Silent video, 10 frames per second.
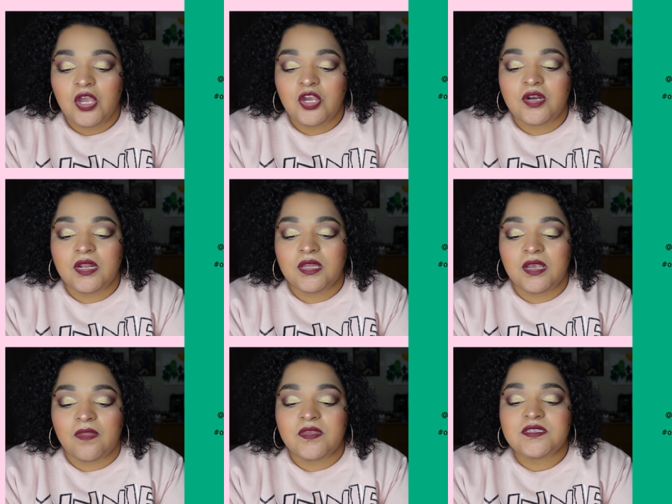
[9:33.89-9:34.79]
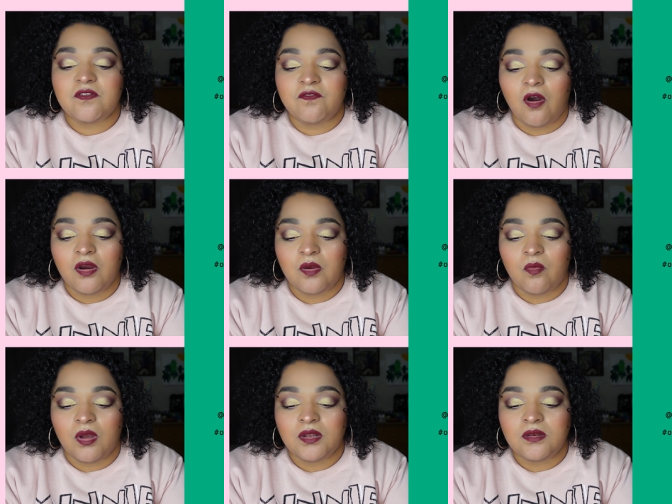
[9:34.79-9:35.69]
You're gonna click on the Safari
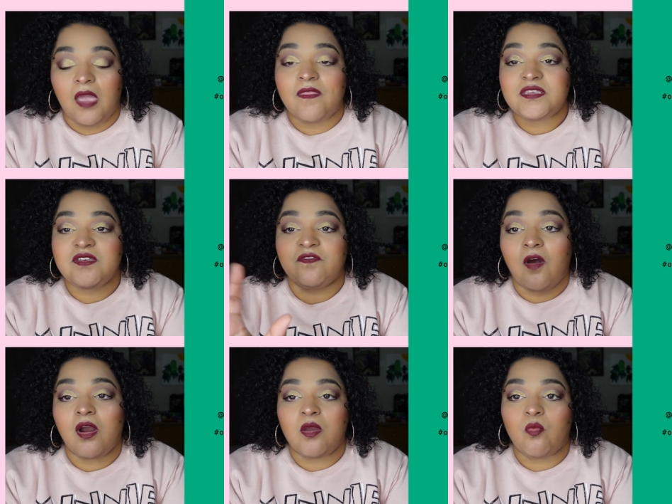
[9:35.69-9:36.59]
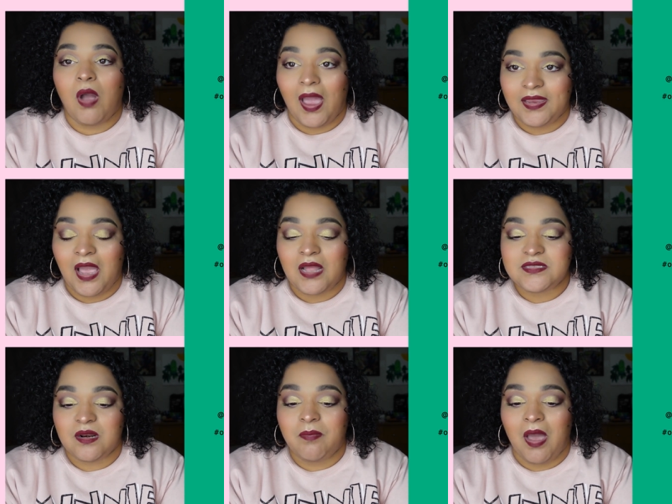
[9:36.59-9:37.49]
one and the Safari
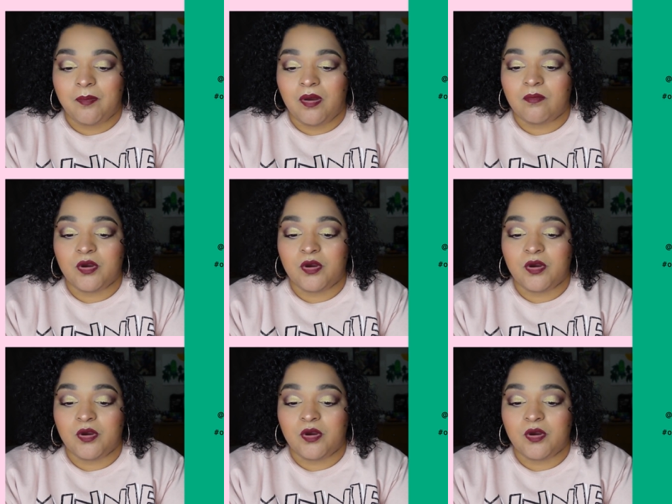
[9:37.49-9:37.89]
icon's gonna pop up.